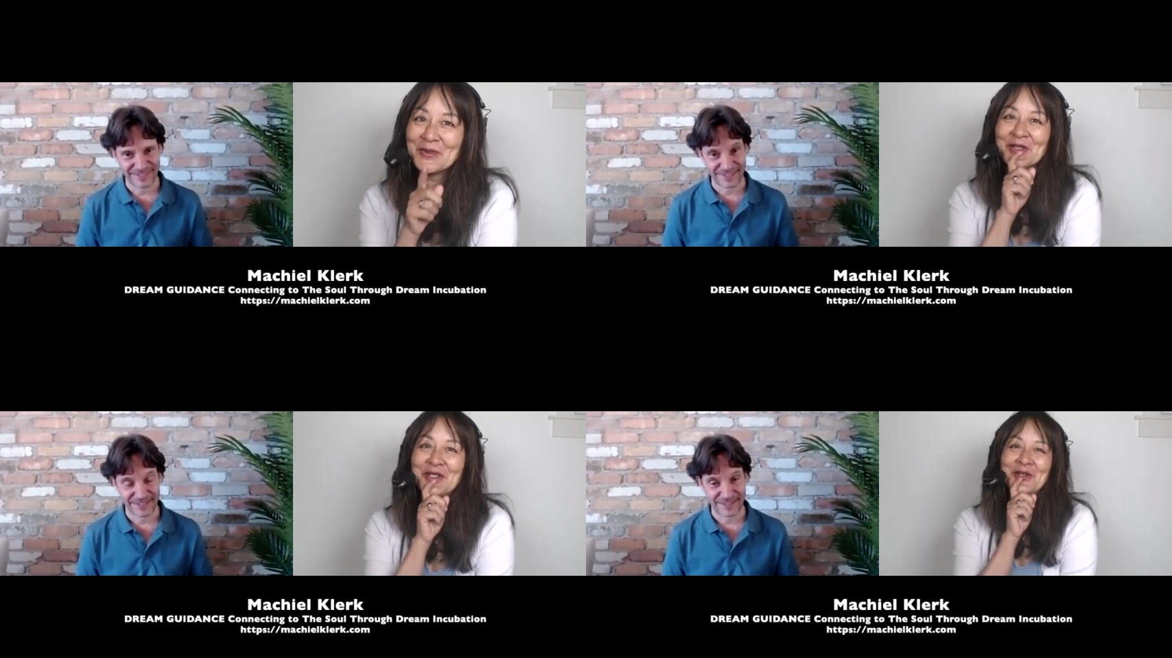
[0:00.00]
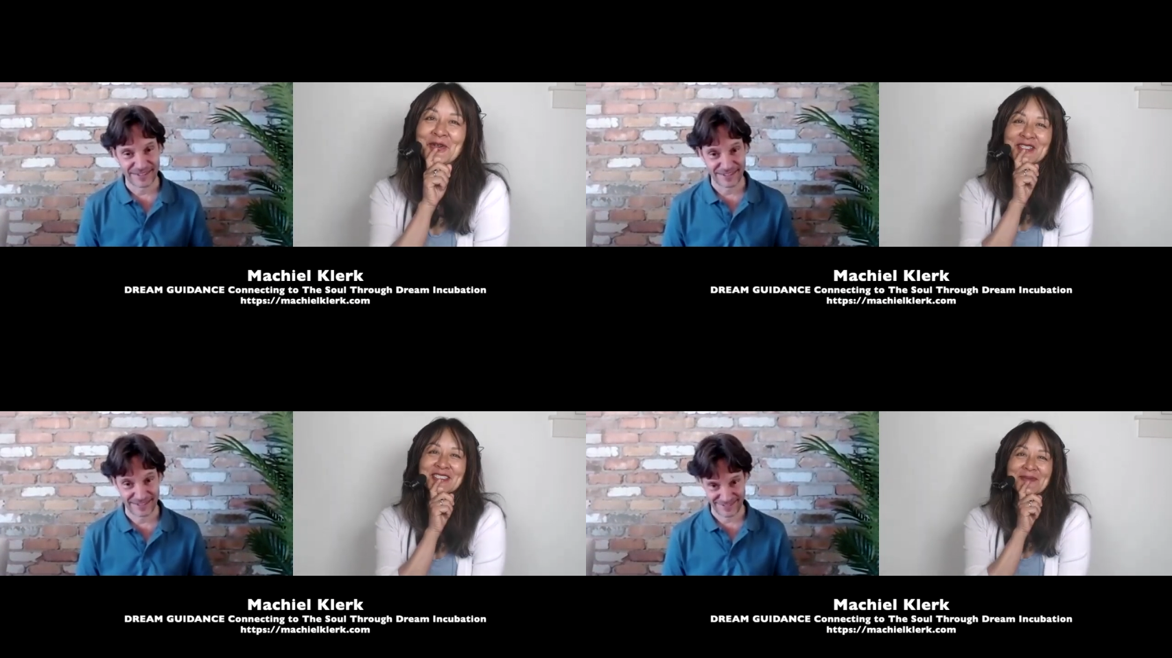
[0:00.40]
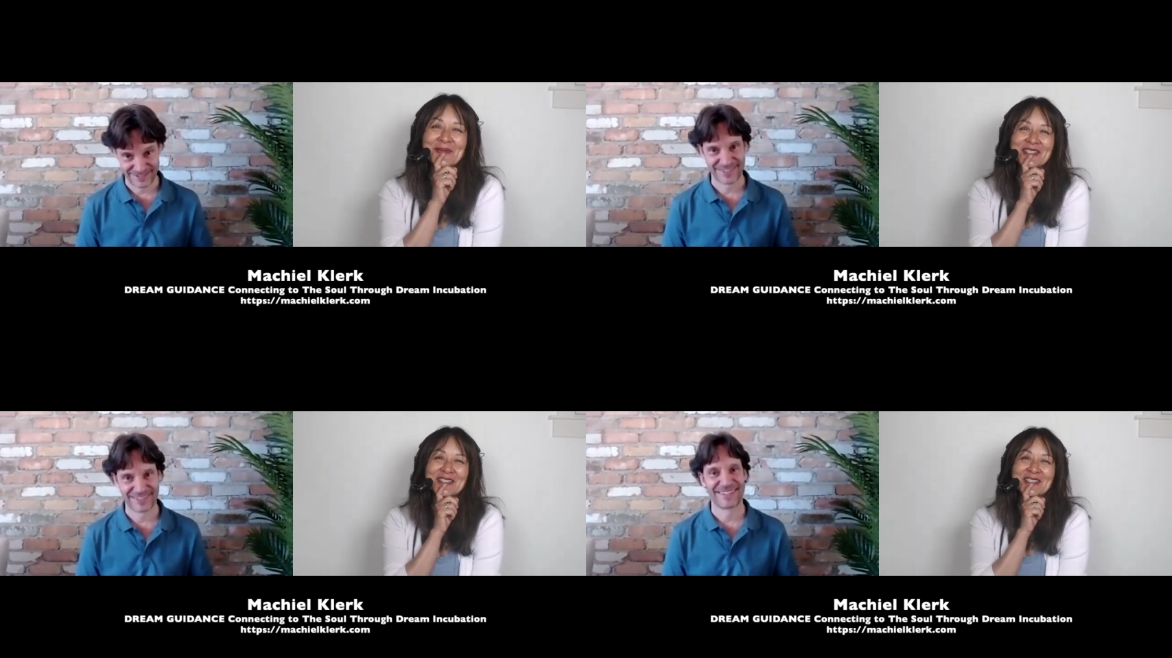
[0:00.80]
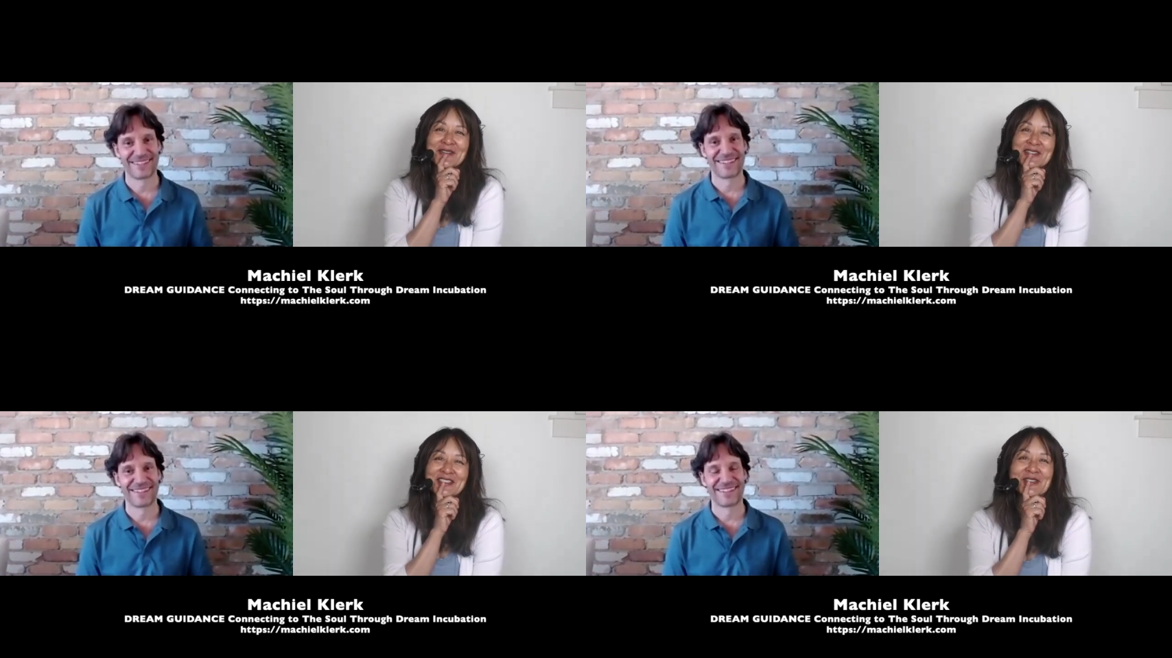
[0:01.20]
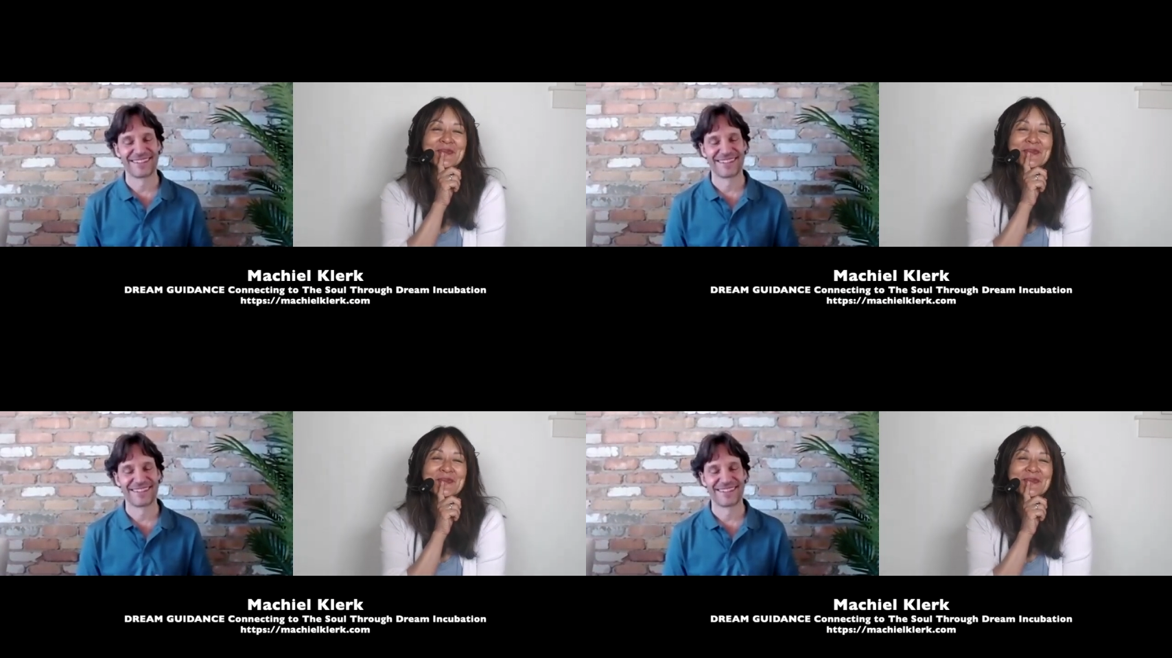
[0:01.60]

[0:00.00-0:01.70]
Speaker 1: really curious about this question.